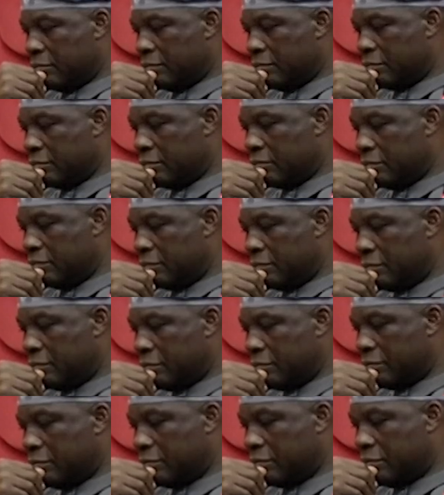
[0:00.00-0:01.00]
by my
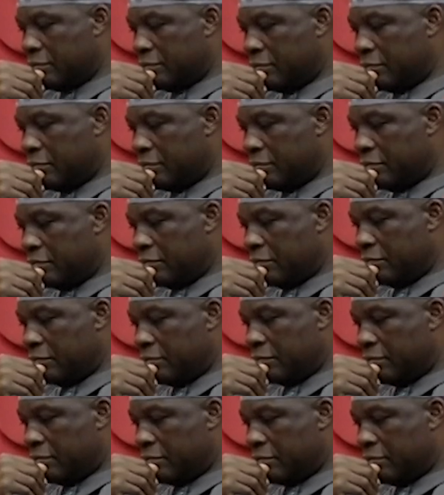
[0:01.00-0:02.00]
humble self
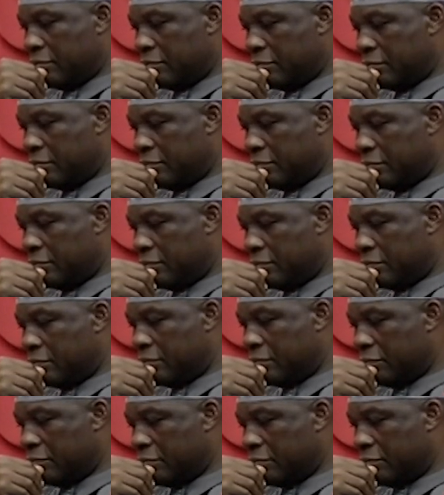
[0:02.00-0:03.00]
and
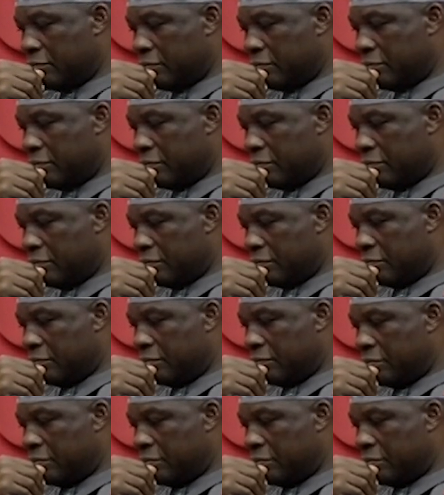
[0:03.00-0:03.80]
my colleagues,